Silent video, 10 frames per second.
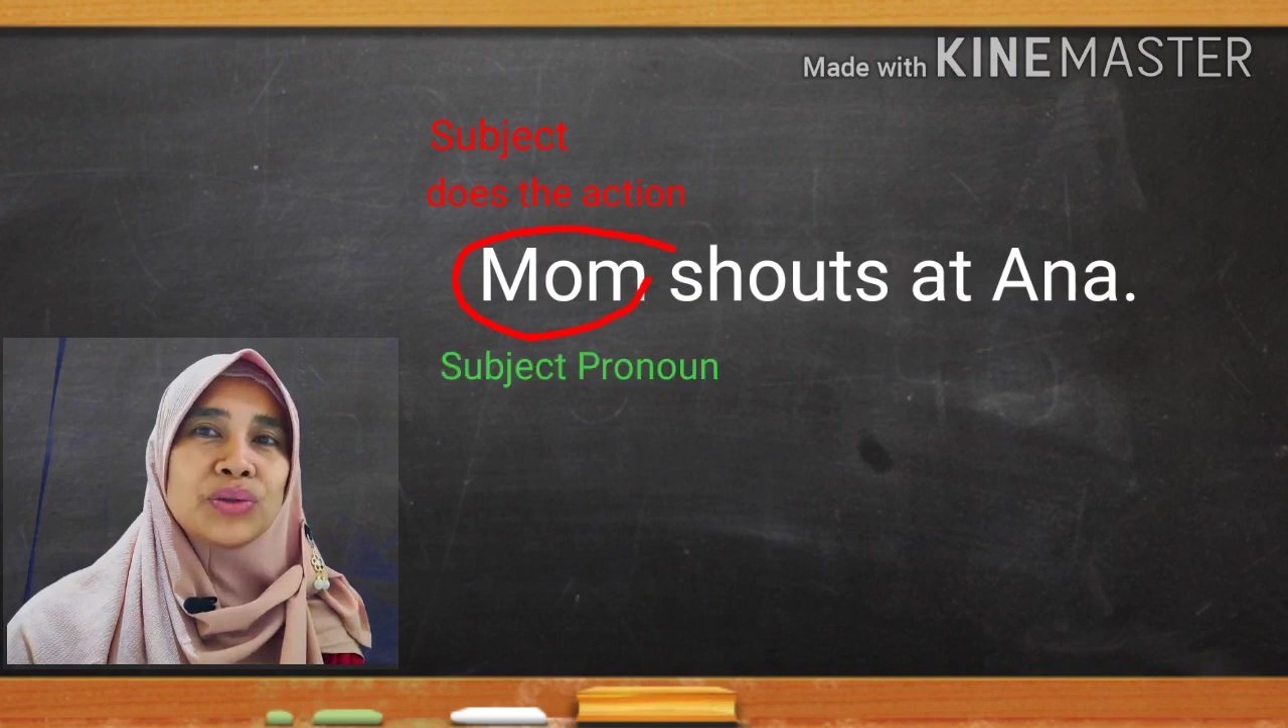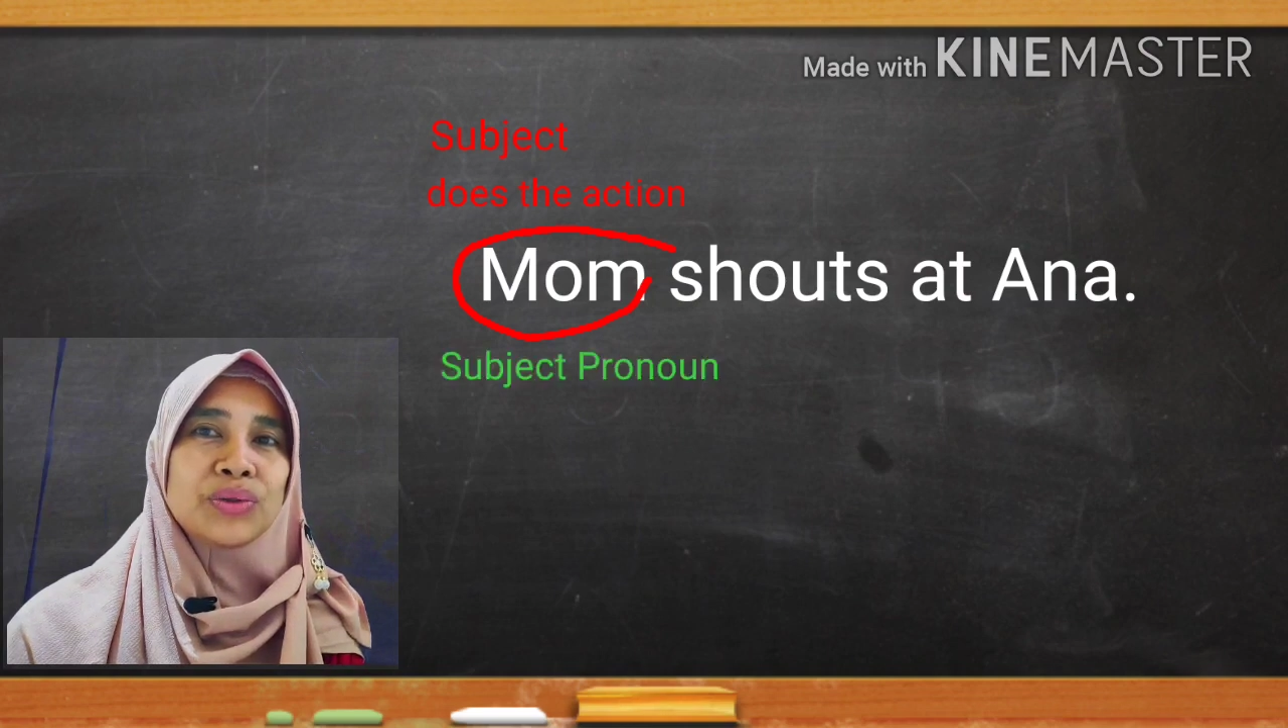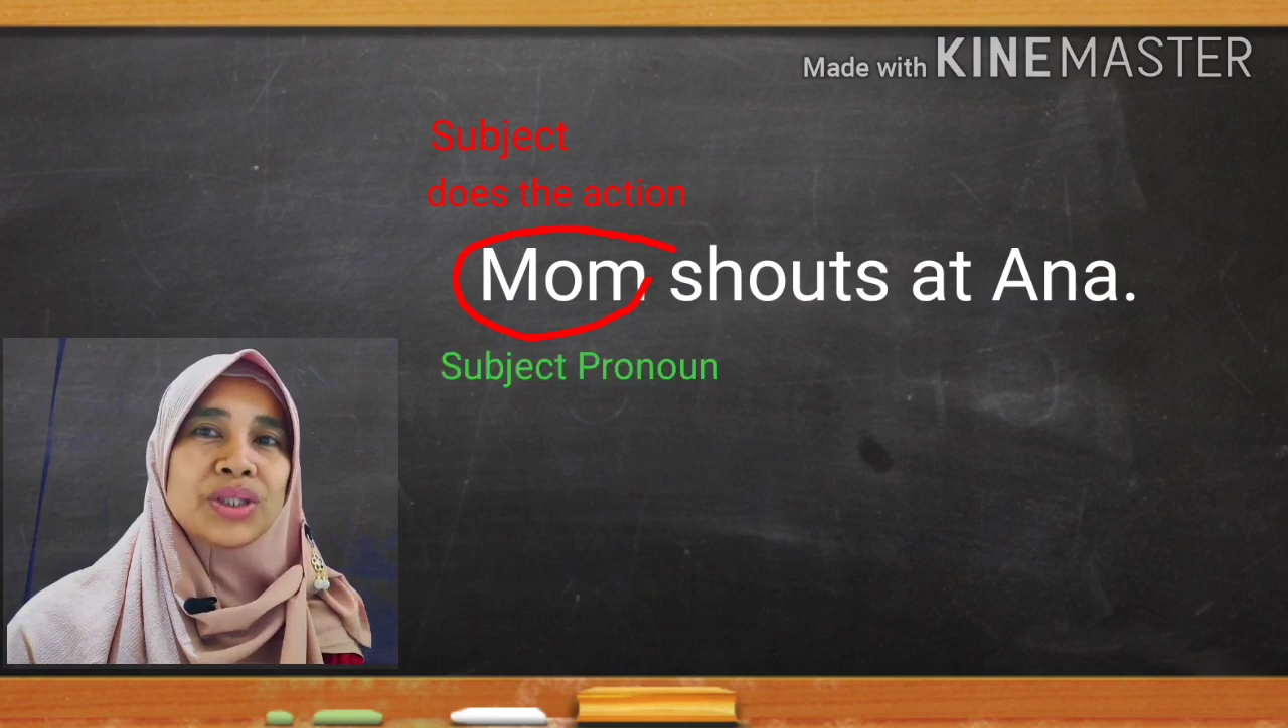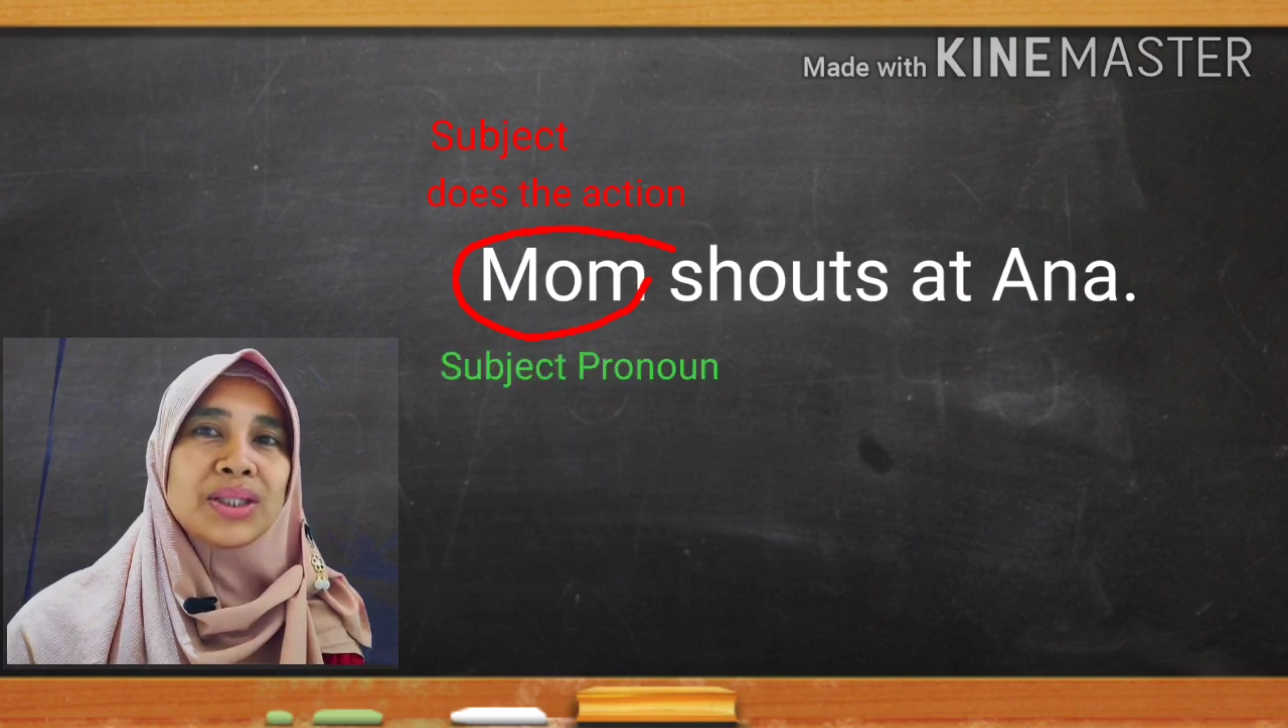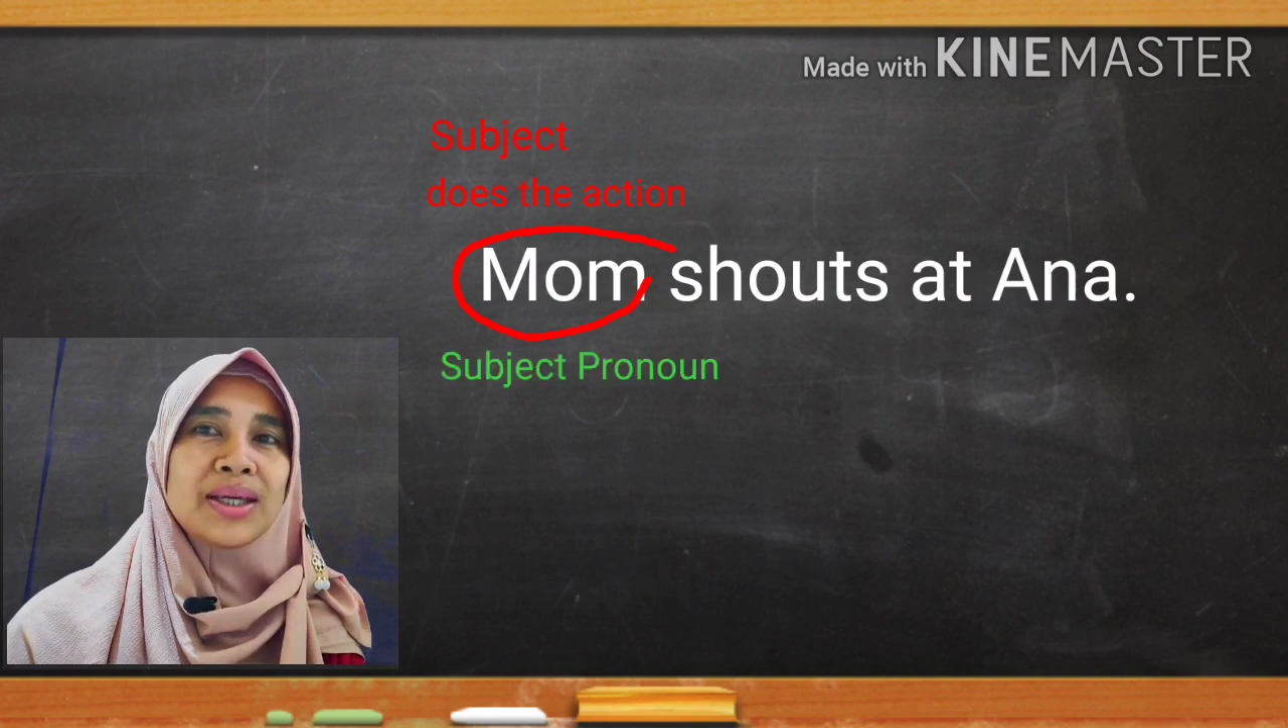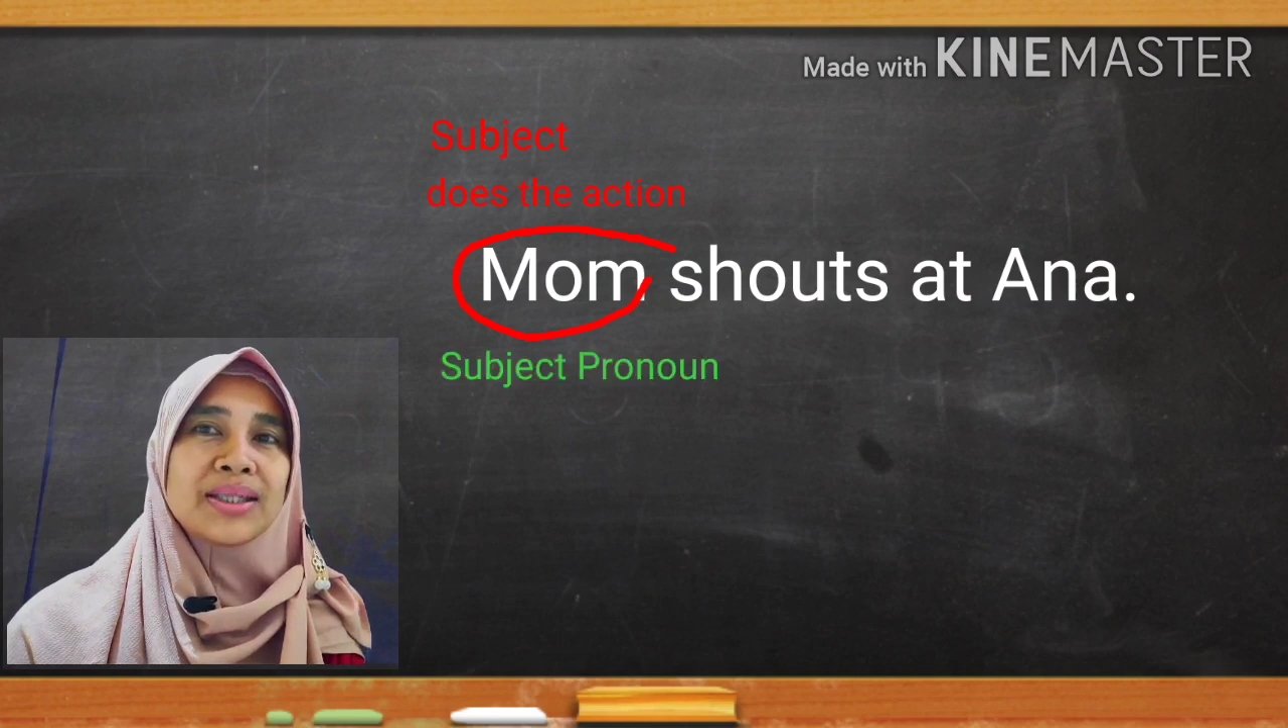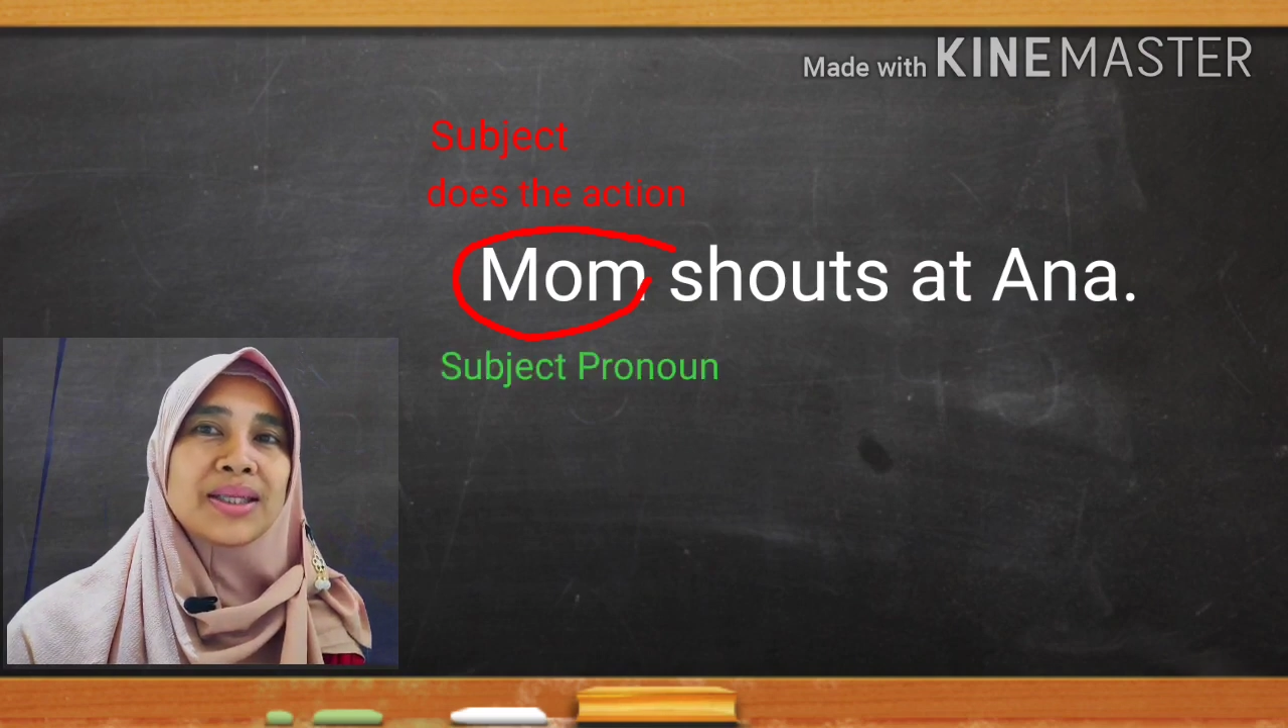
use